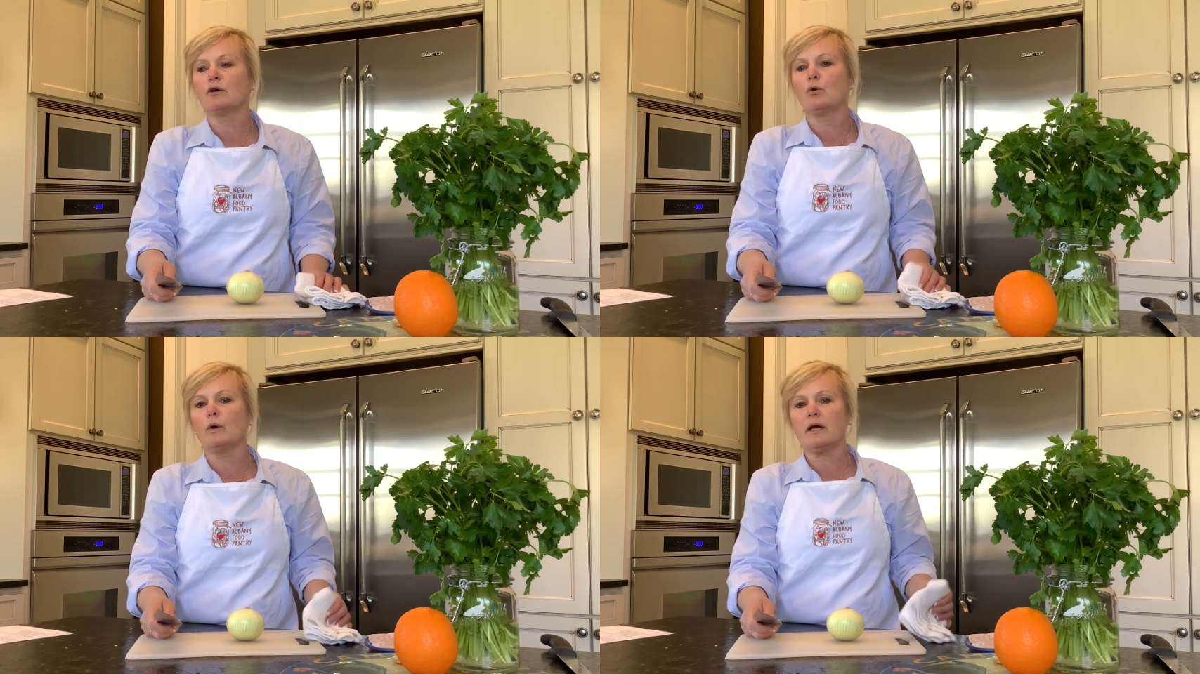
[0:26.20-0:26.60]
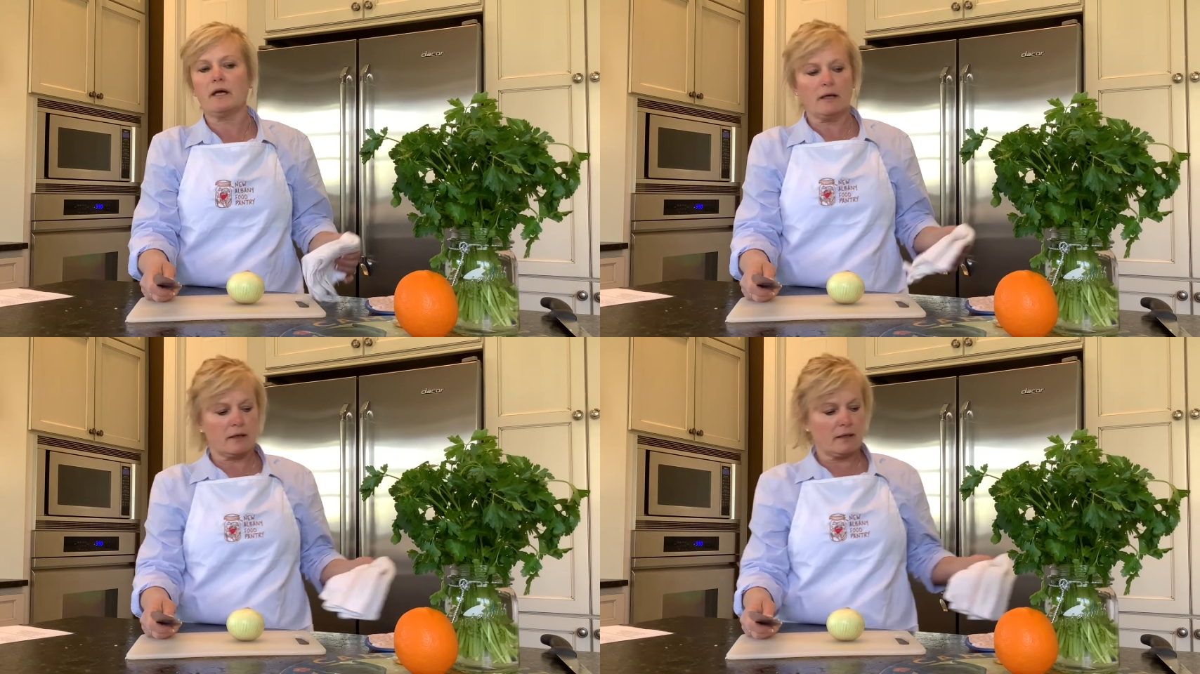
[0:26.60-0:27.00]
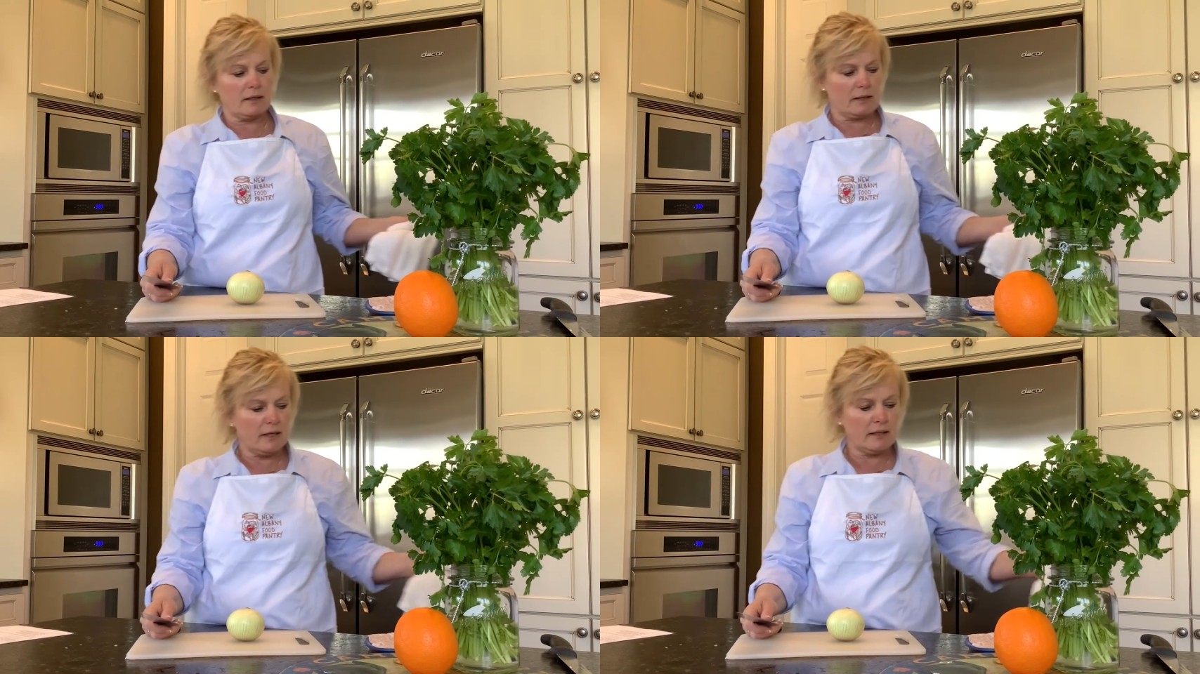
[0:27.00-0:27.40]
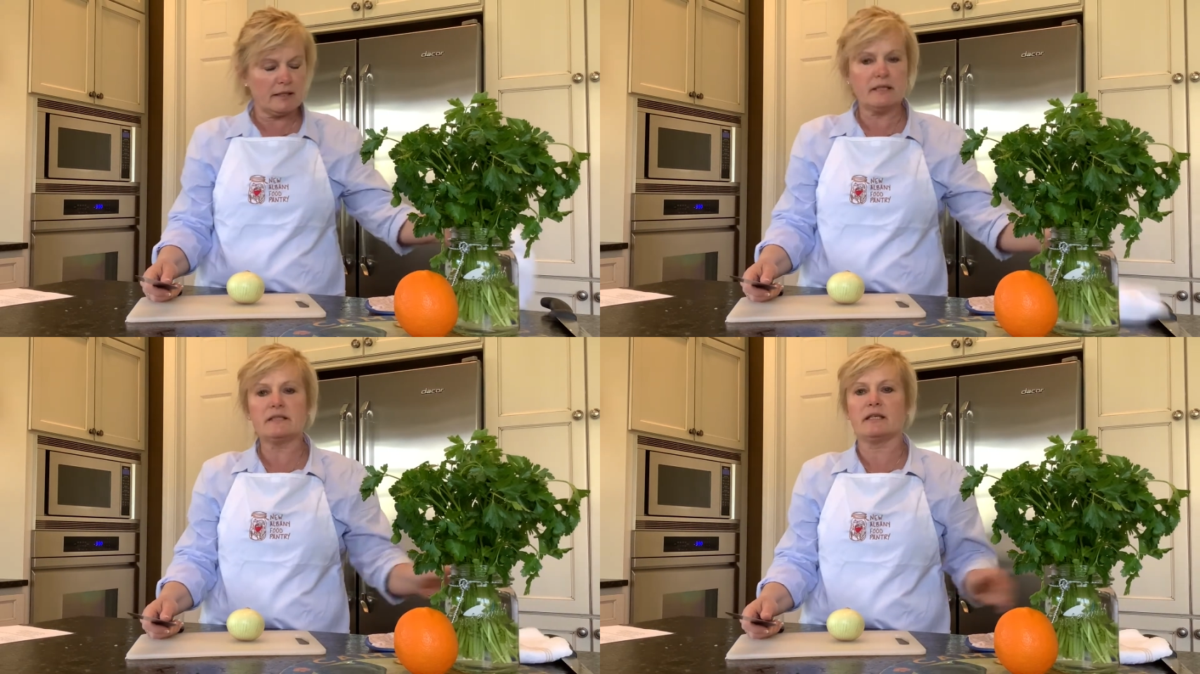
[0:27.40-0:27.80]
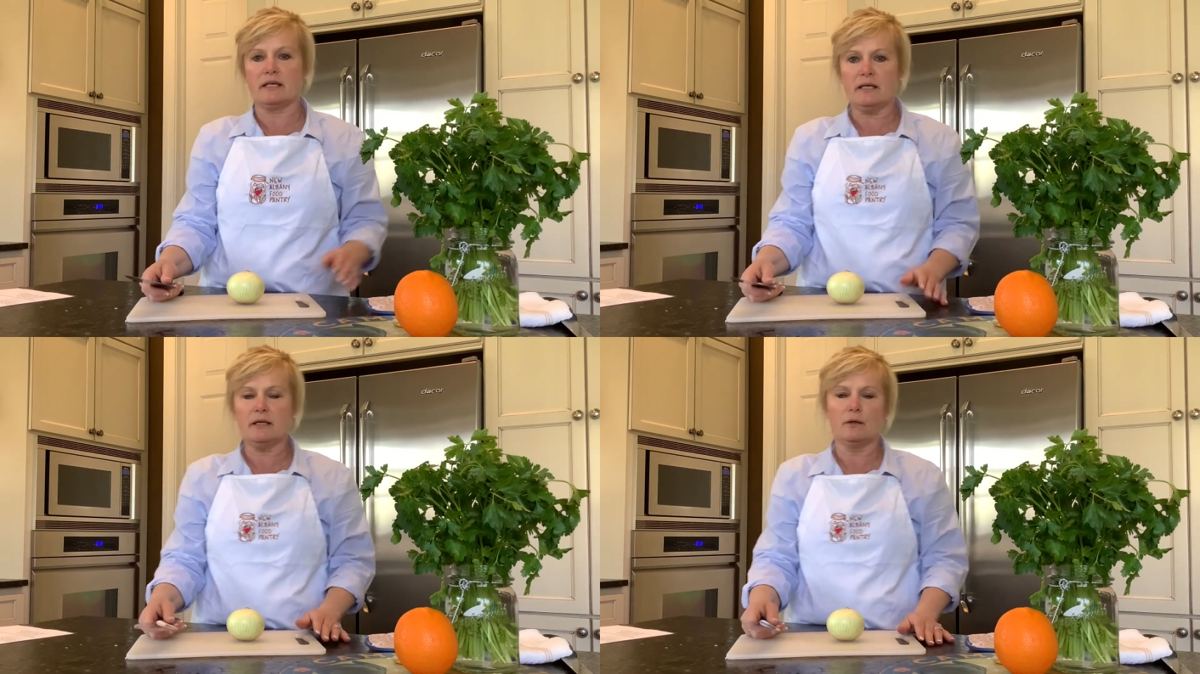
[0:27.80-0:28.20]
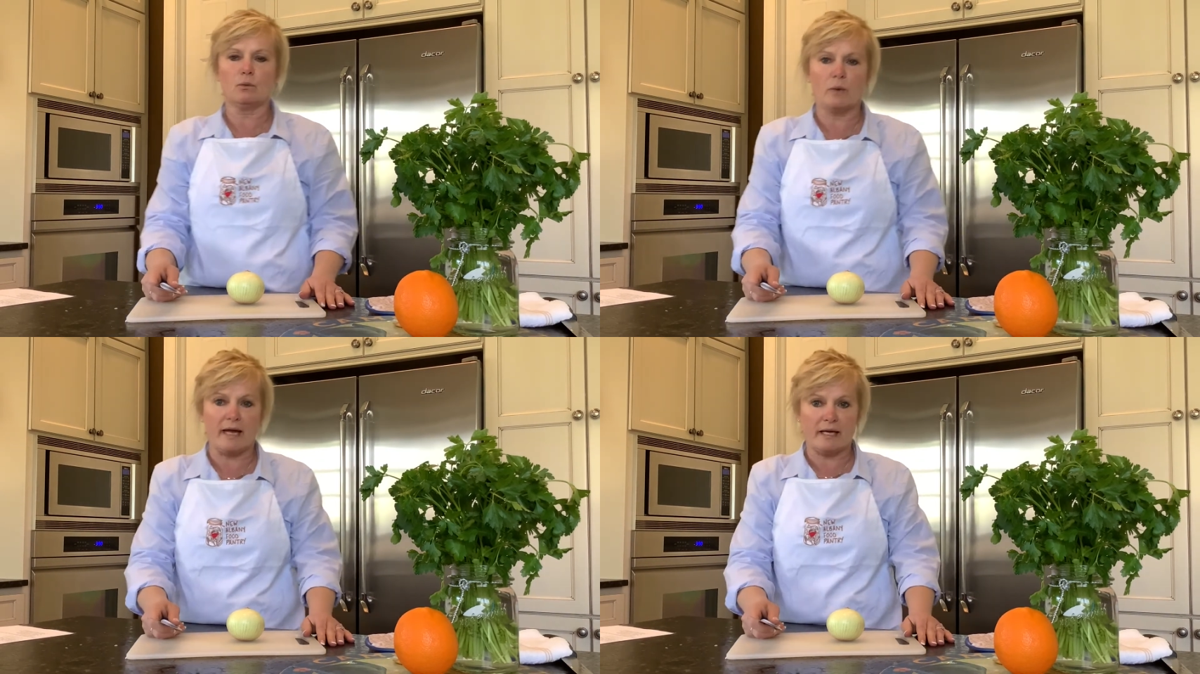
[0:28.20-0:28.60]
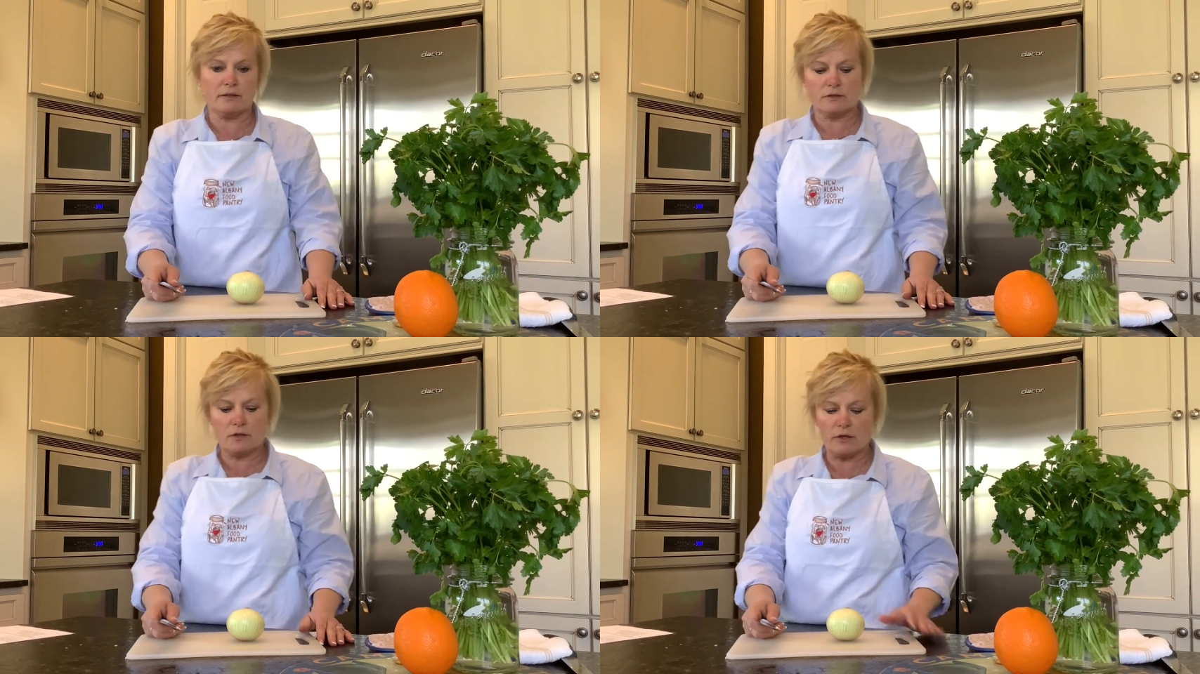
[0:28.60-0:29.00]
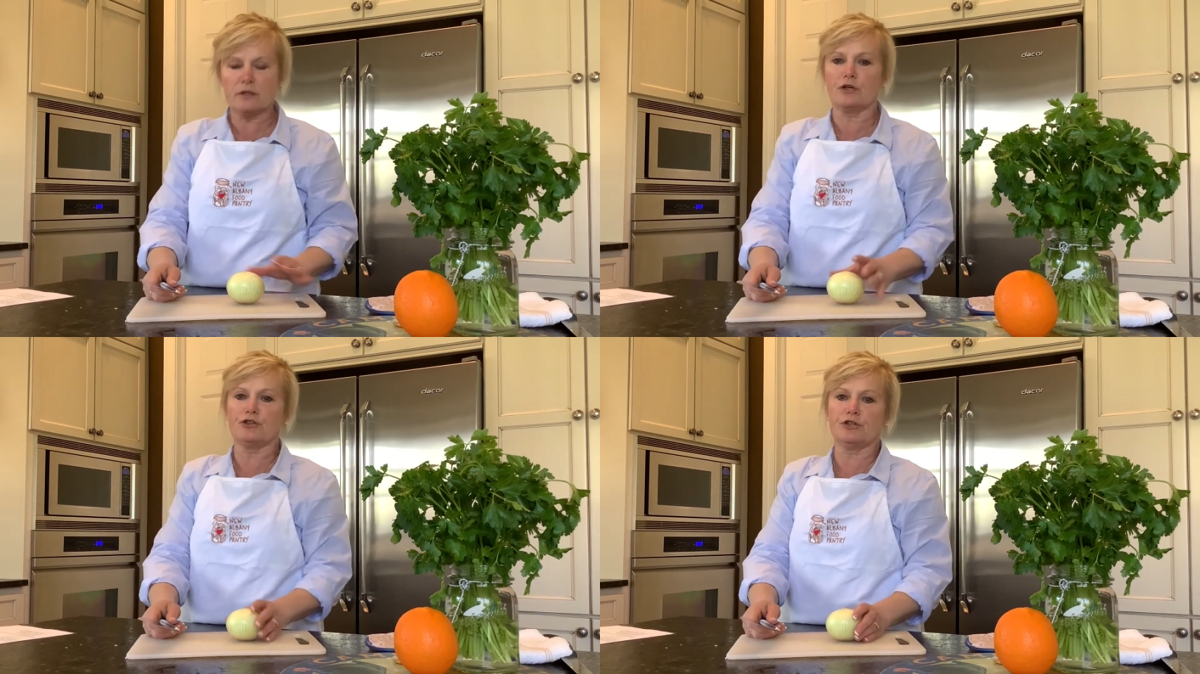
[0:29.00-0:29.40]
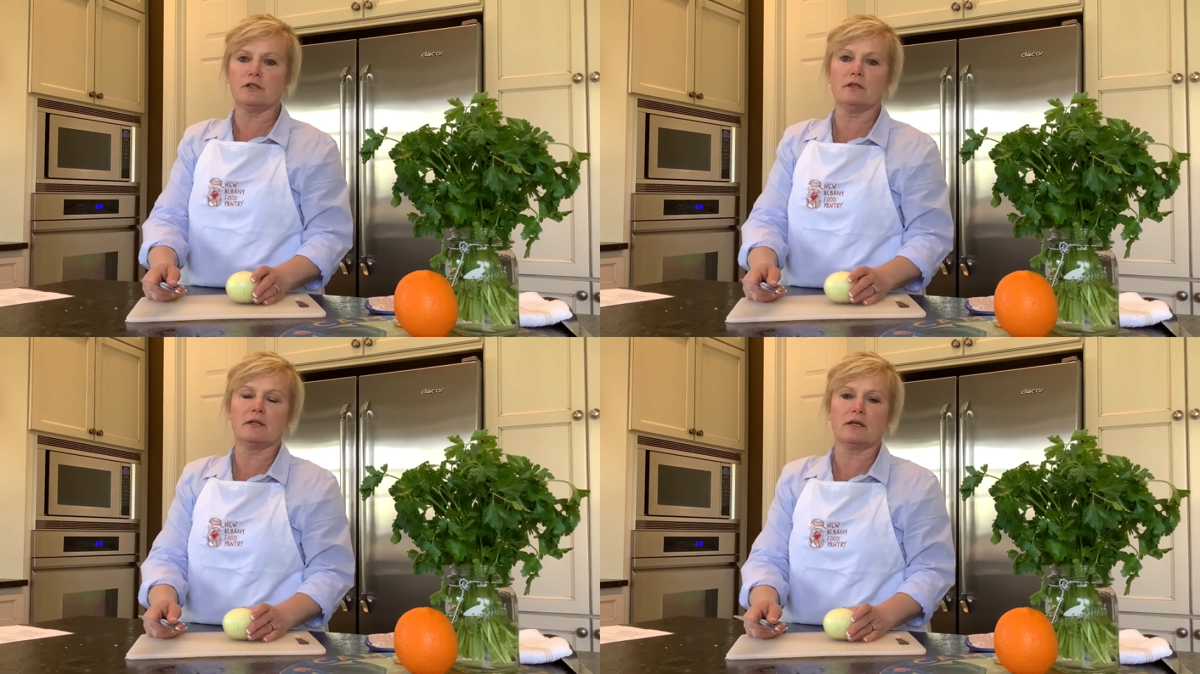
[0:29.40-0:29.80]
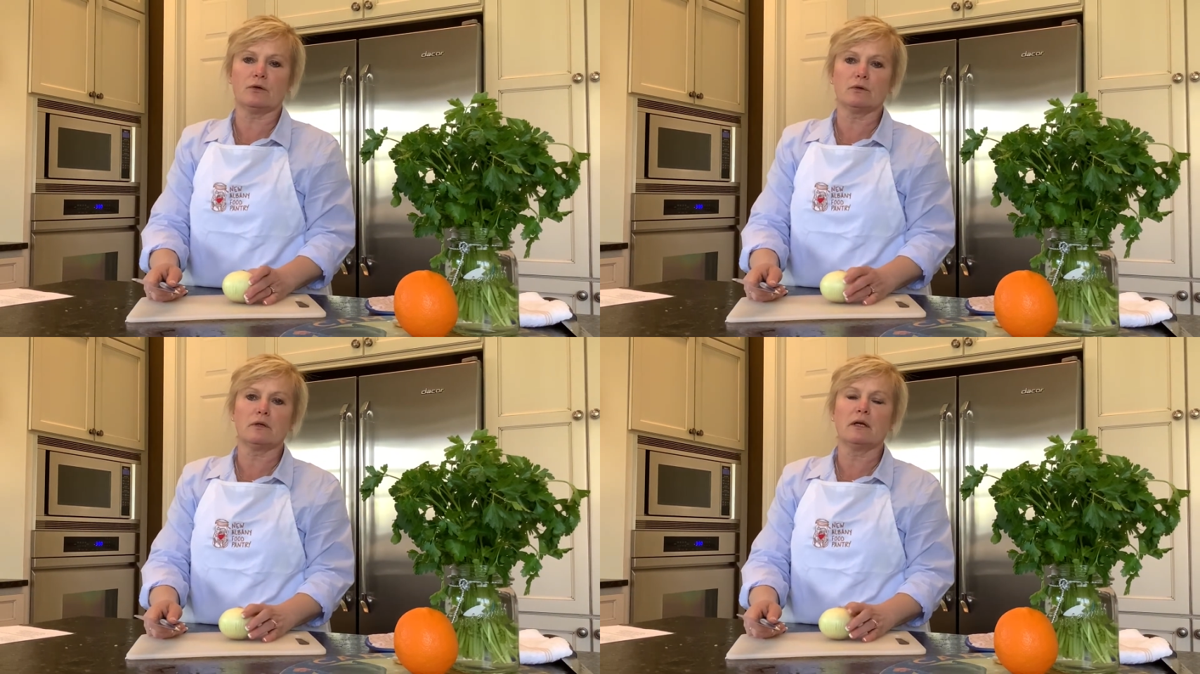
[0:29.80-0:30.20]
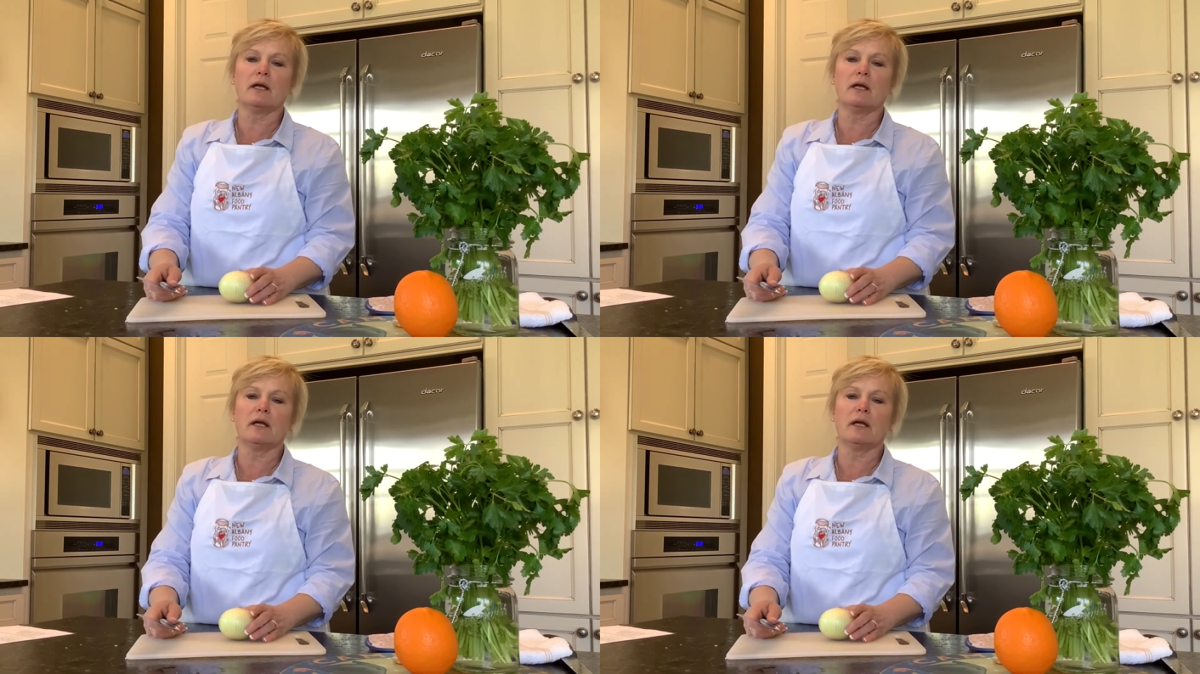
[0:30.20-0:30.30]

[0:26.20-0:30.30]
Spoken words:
quick and easy way to cut an onion that'll